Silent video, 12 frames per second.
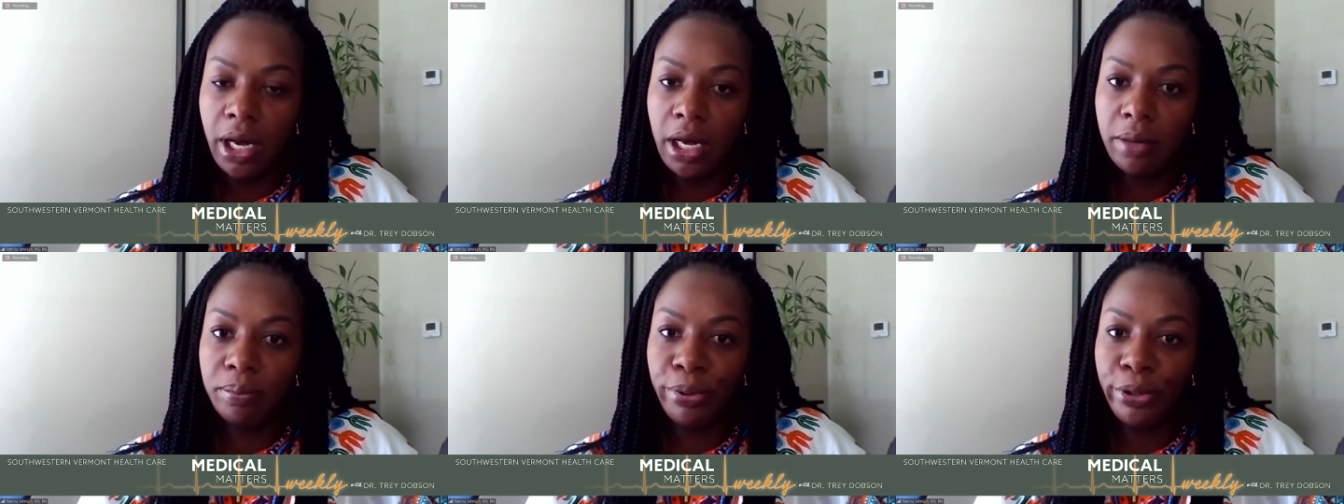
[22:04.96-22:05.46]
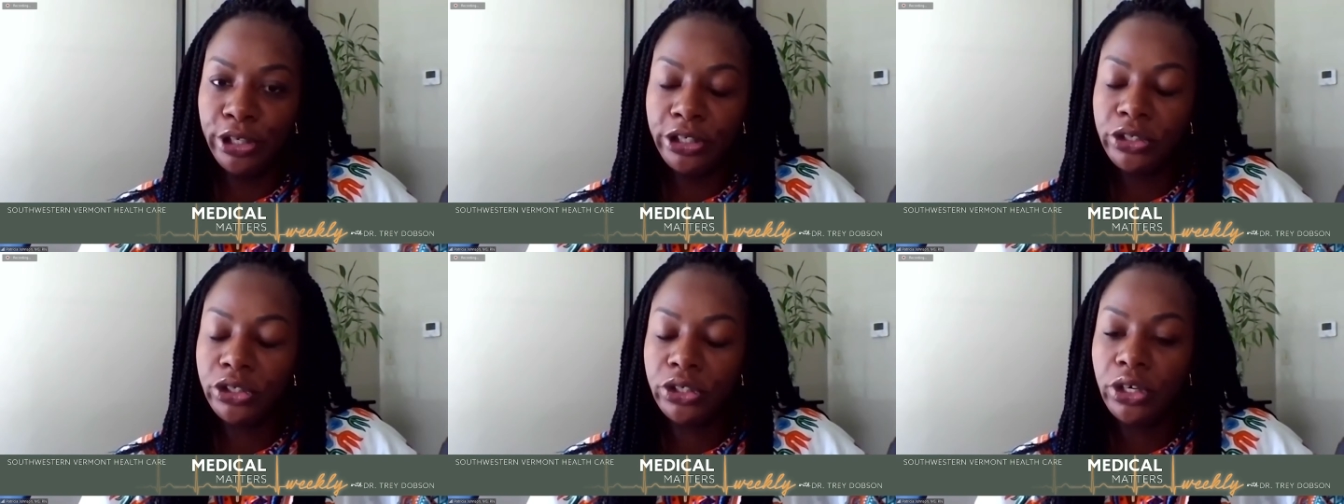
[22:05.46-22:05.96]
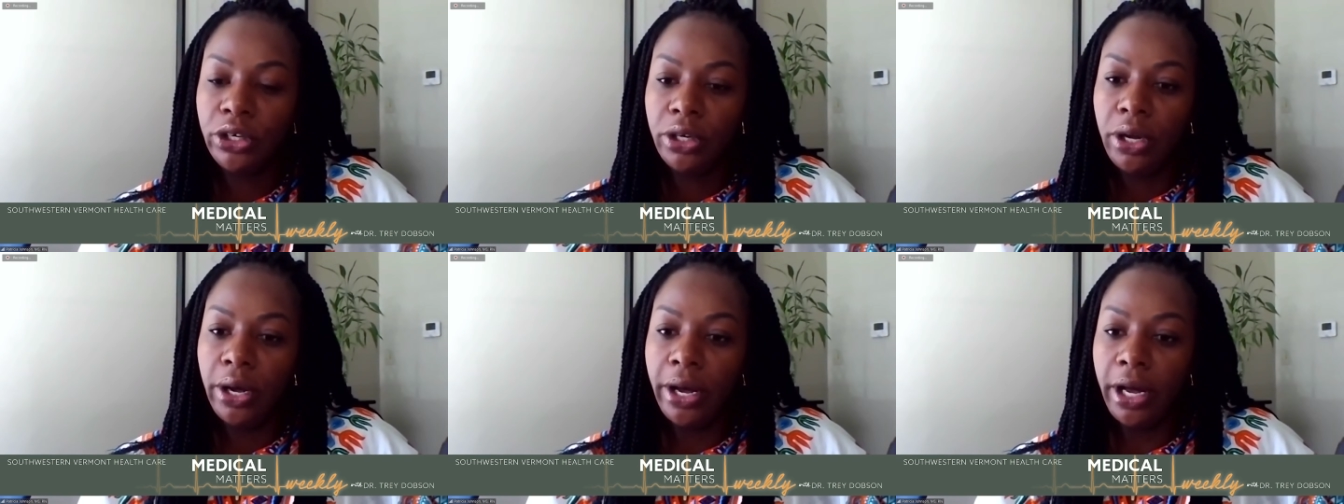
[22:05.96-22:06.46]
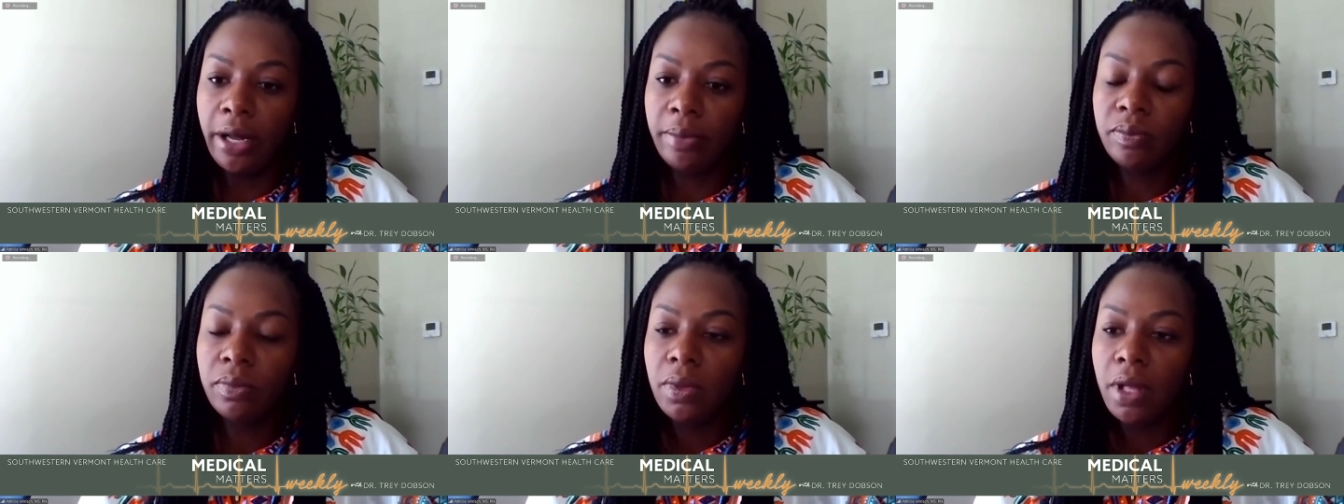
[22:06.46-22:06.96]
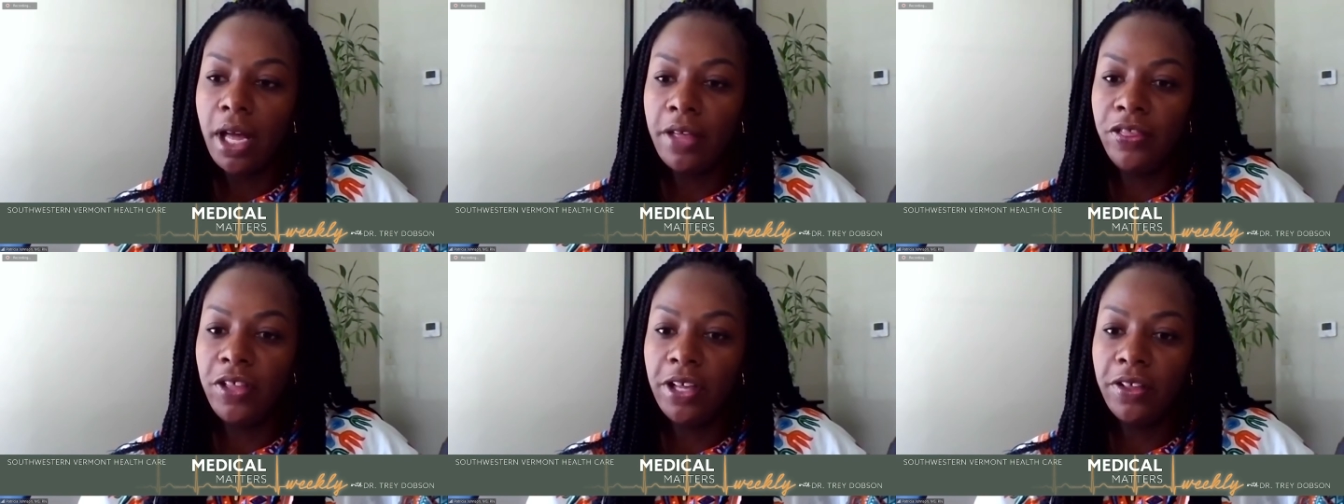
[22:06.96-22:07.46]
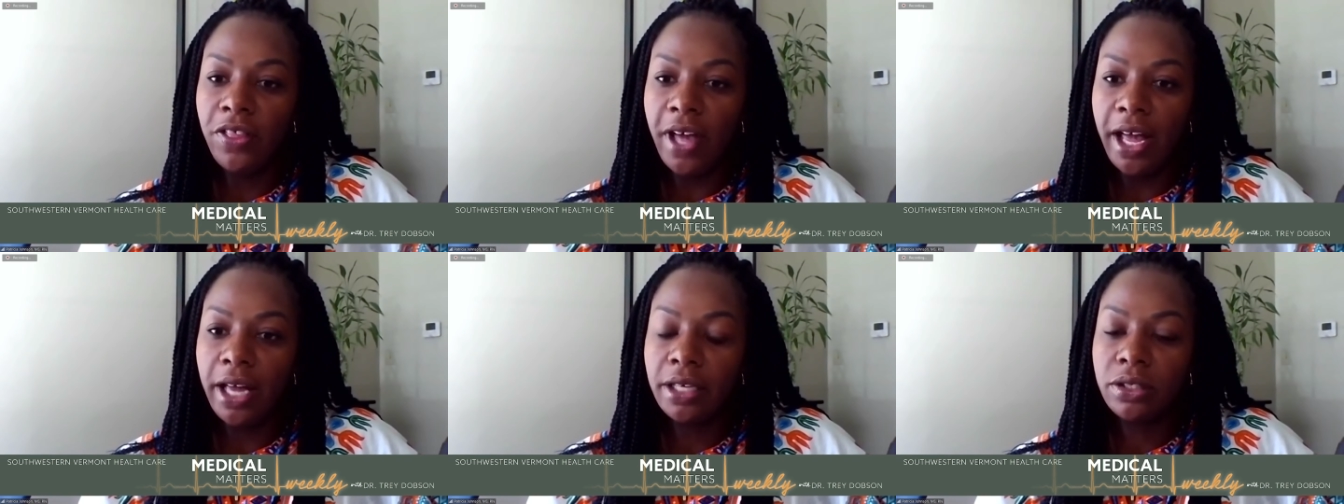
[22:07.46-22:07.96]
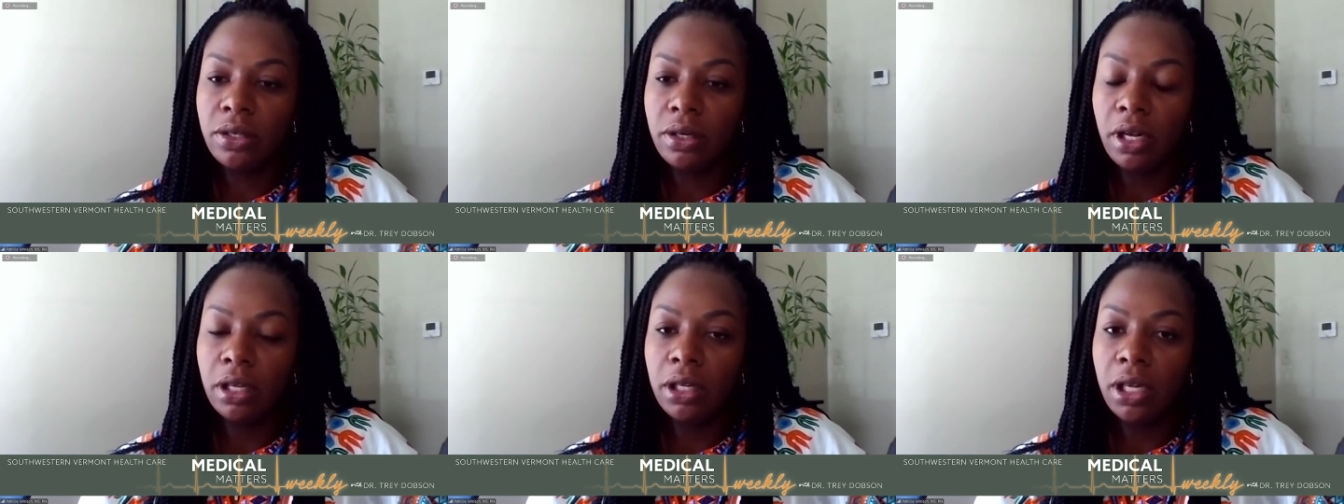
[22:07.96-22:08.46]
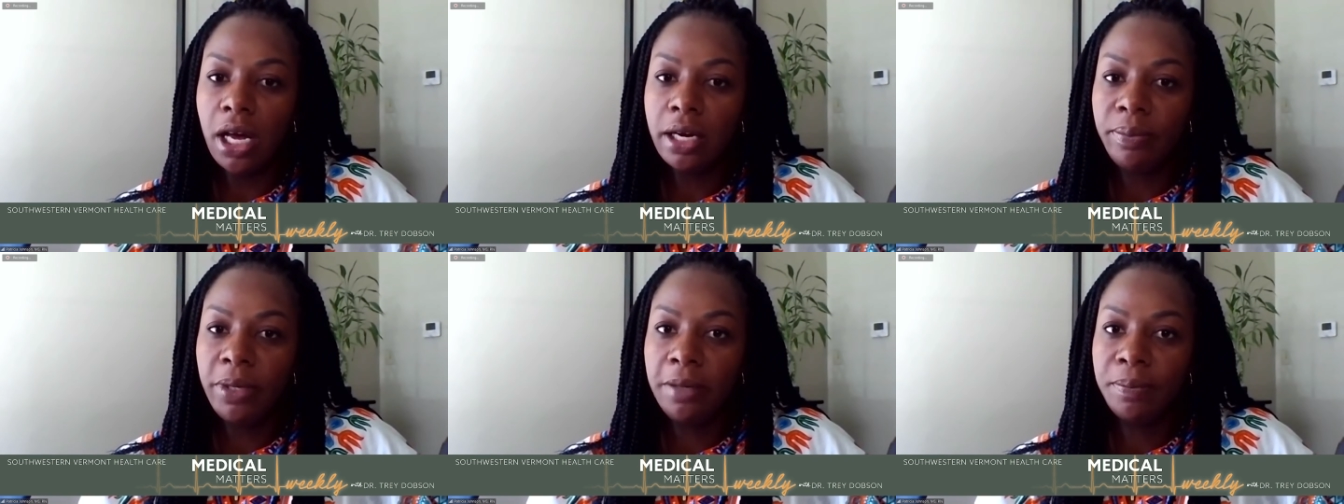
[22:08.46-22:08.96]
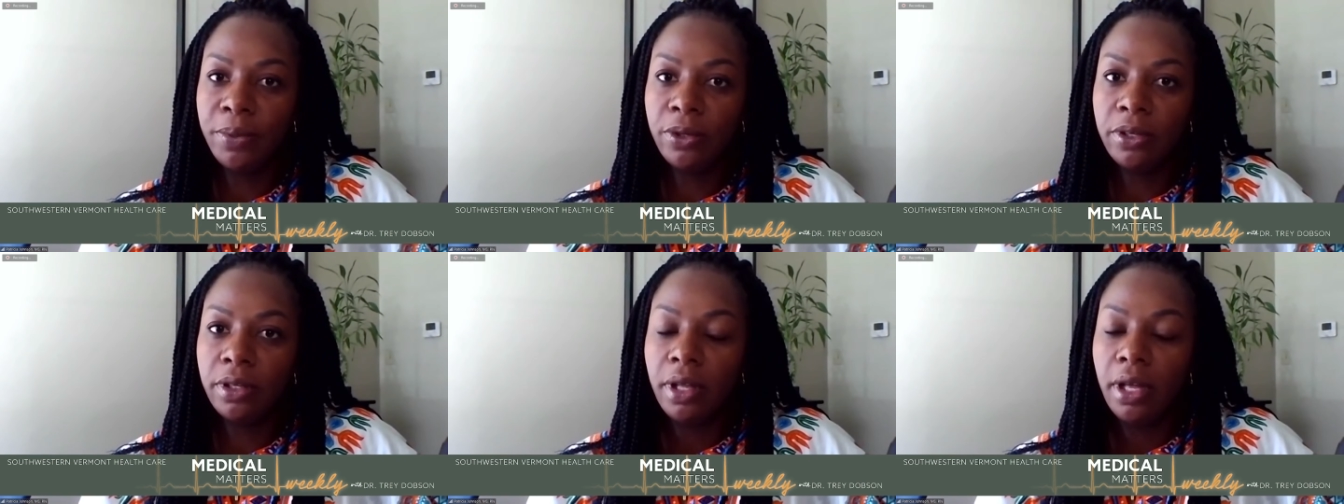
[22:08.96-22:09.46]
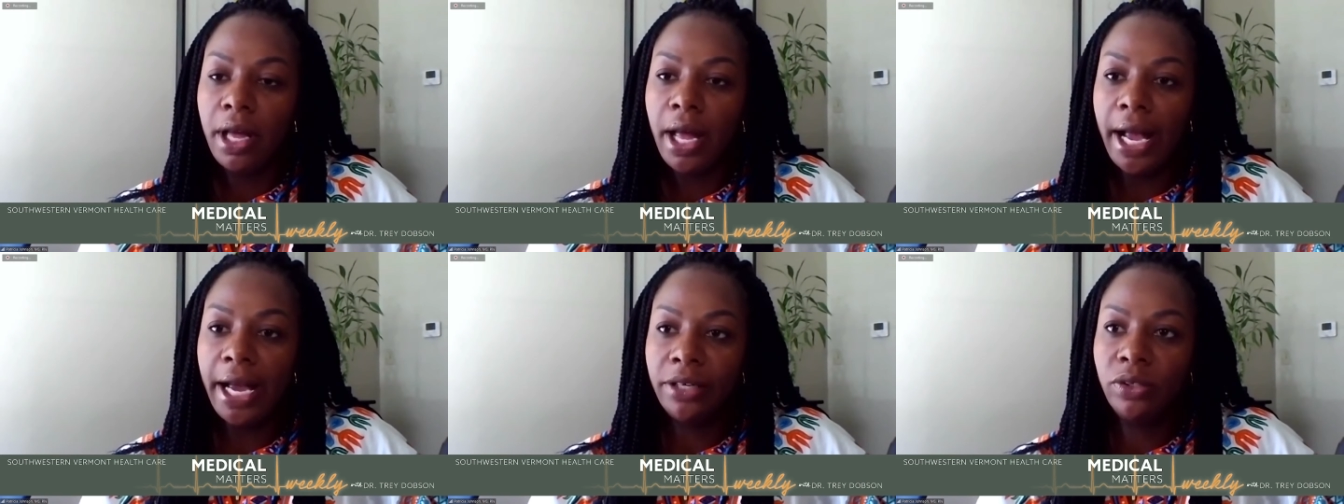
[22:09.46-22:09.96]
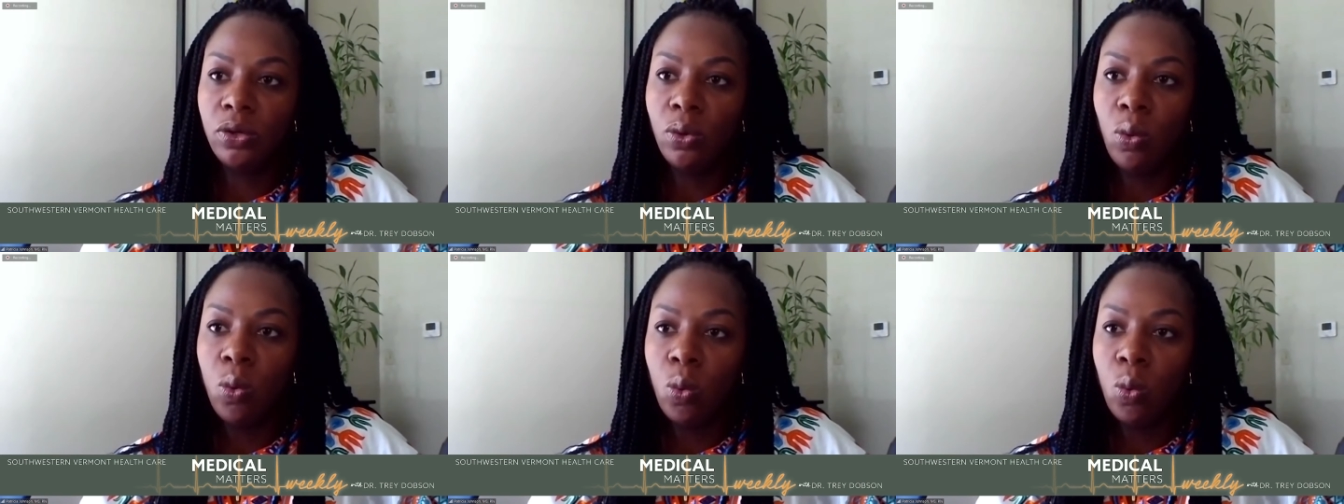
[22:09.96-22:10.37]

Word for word: uh, push. Um, I think that a lot of people had